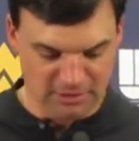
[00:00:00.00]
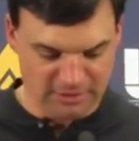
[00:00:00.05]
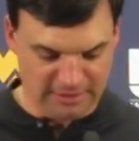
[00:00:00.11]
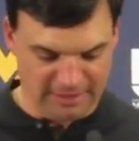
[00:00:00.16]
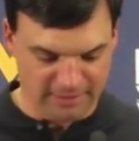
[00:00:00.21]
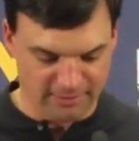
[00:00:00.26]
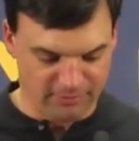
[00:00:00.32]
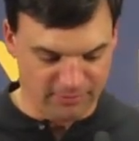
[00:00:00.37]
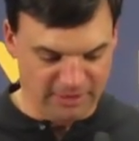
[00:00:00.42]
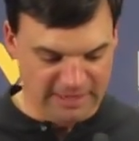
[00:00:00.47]

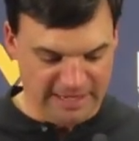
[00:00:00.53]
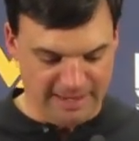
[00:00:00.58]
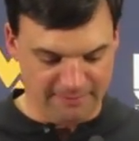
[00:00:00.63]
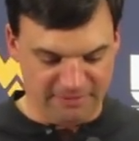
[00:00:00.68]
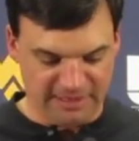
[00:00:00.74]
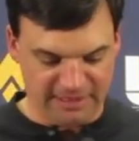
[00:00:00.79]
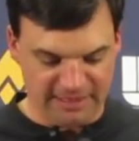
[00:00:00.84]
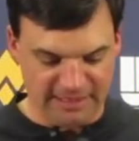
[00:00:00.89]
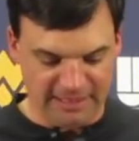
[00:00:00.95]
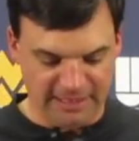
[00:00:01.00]
kind of recap
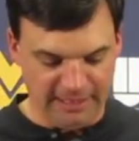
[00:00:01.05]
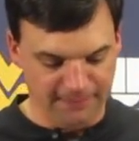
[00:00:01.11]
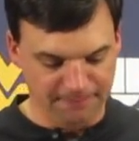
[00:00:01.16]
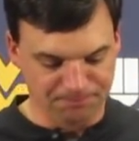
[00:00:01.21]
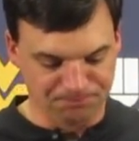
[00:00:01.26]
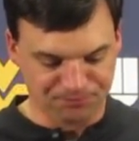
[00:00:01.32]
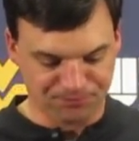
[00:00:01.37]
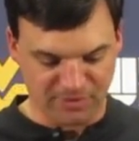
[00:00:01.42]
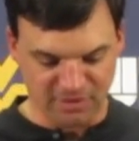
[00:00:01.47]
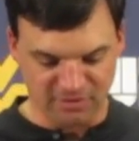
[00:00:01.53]
that
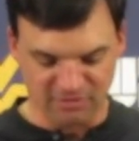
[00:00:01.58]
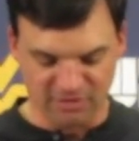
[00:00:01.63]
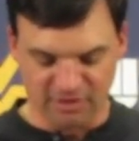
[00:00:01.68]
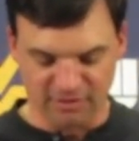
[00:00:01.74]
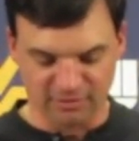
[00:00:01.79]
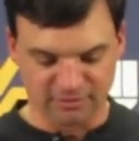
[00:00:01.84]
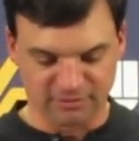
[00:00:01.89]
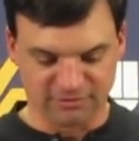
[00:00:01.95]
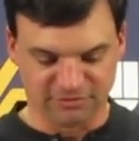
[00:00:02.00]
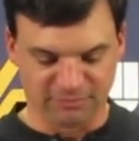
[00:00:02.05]
game,
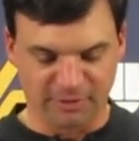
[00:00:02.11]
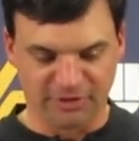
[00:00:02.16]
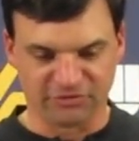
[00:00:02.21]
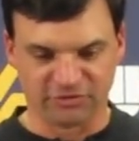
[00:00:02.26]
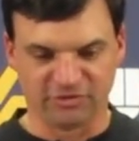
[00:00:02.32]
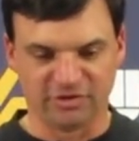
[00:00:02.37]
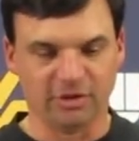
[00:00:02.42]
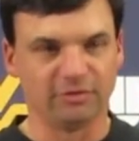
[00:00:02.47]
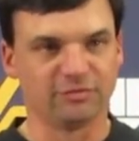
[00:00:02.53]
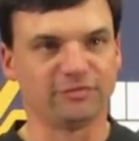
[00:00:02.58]
talk
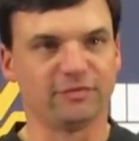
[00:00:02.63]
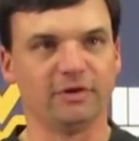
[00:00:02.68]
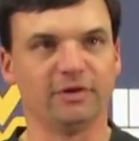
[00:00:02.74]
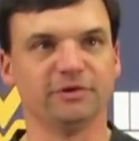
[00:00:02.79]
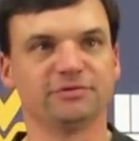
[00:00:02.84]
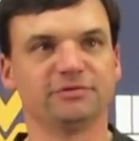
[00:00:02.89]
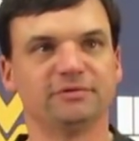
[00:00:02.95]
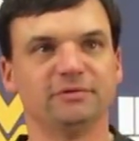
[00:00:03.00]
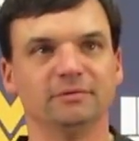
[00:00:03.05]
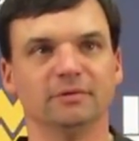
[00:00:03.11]
special teams
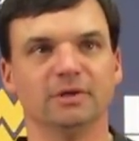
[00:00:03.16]
first,